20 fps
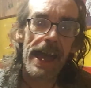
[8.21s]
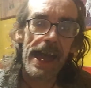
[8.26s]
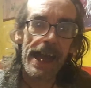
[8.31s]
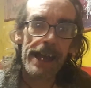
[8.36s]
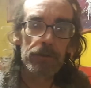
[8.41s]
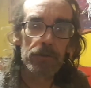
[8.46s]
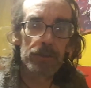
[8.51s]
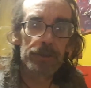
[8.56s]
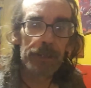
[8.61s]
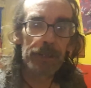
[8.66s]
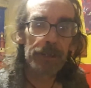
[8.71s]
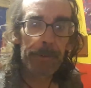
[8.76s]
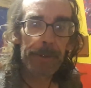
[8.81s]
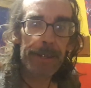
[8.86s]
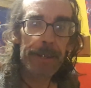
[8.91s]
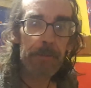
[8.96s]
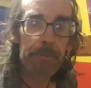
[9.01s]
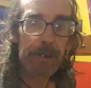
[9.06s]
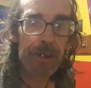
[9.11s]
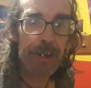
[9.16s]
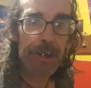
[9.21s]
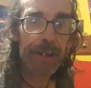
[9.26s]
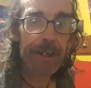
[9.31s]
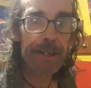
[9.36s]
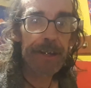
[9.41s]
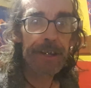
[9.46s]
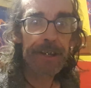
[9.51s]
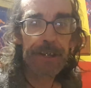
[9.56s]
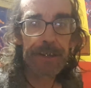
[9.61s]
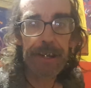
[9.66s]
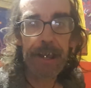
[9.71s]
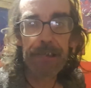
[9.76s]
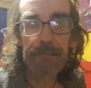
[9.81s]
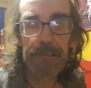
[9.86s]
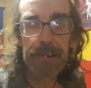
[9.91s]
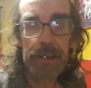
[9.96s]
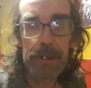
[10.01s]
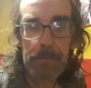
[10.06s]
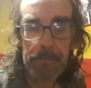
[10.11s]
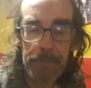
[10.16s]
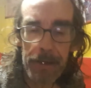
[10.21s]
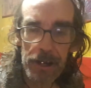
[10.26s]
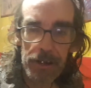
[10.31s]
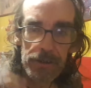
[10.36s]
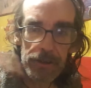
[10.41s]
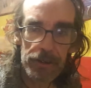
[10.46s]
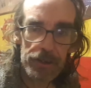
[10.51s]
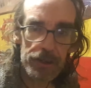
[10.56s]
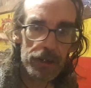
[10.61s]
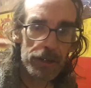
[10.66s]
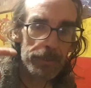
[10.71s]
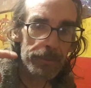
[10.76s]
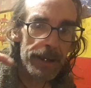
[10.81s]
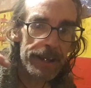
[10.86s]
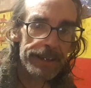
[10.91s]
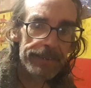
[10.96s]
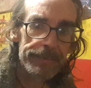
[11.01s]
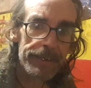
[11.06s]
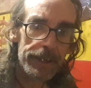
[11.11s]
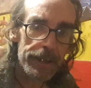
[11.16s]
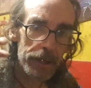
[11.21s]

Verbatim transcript: And also in The Machinist, uh, Christian Bale lost a lot of weight.